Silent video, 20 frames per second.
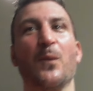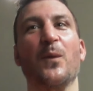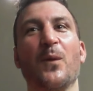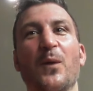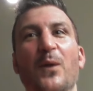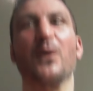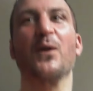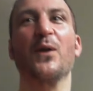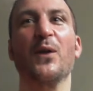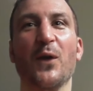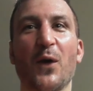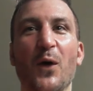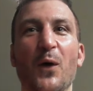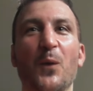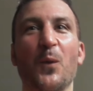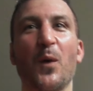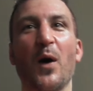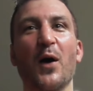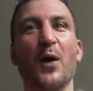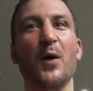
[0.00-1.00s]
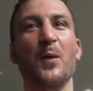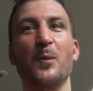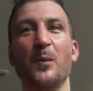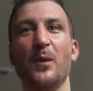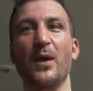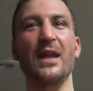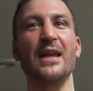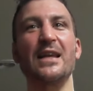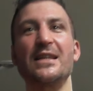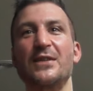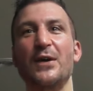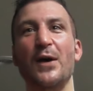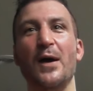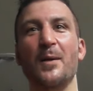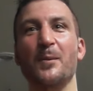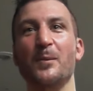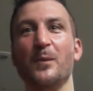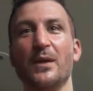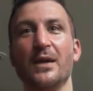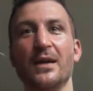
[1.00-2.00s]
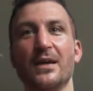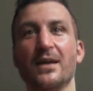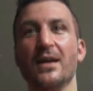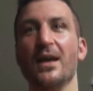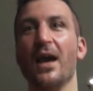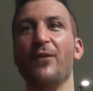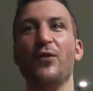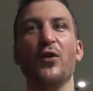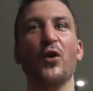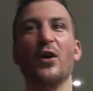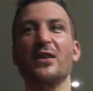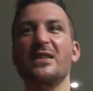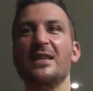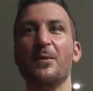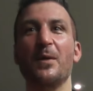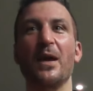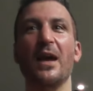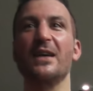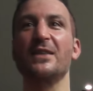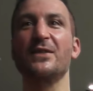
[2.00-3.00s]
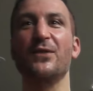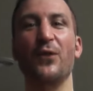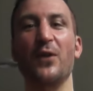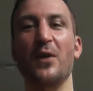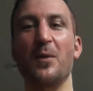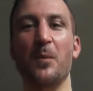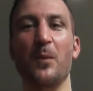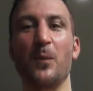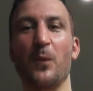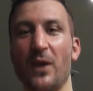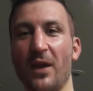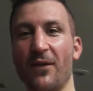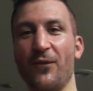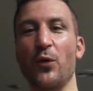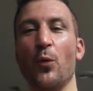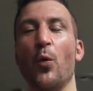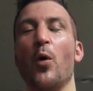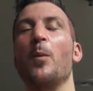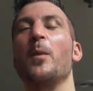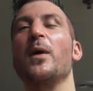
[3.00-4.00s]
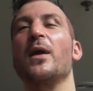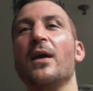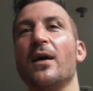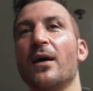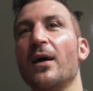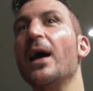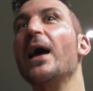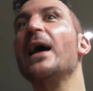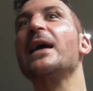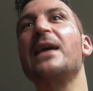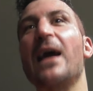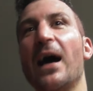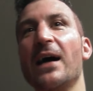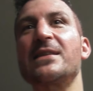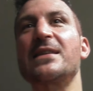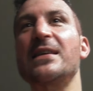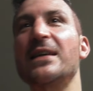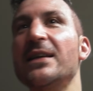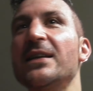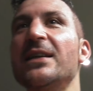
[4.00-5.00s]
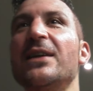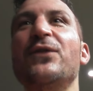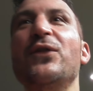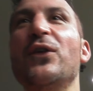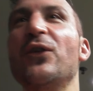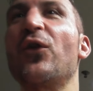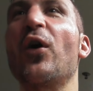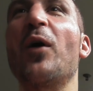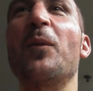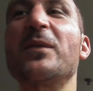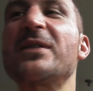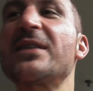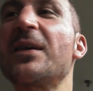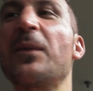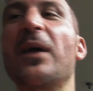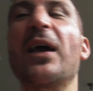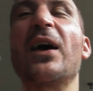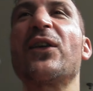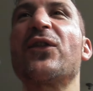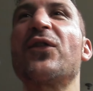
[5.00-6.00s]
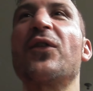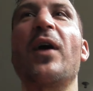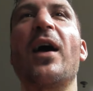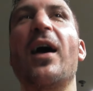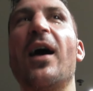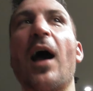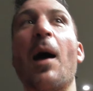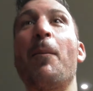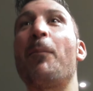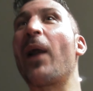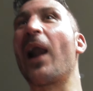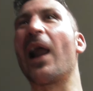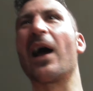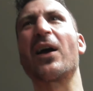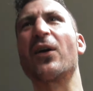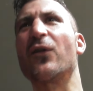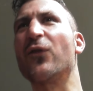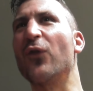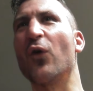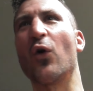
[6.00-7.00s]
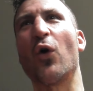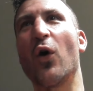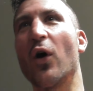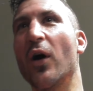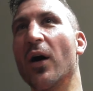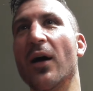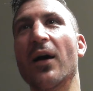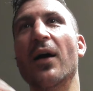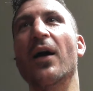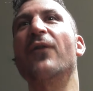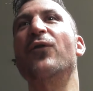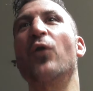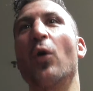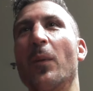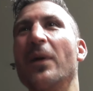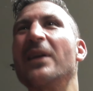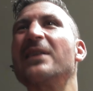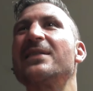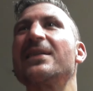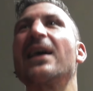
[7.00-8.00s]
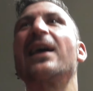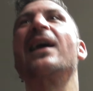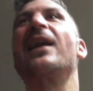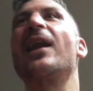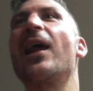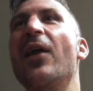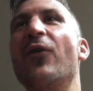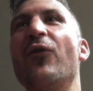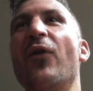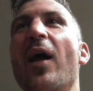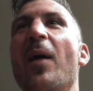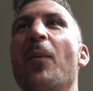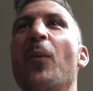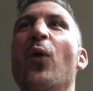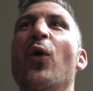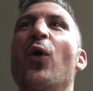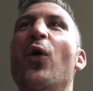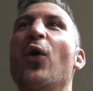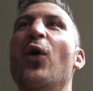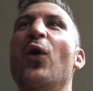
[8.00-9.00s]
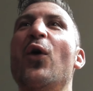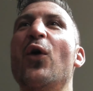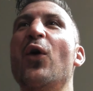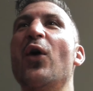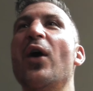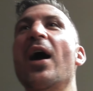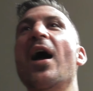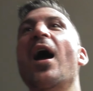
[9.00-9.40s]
that, man. Cool. Welcome. Anytime. I appreciate you got it. something else for you, if you want me to cut in, if you've got something else, uh, a plug for, if you want me to say Glad Rap more, or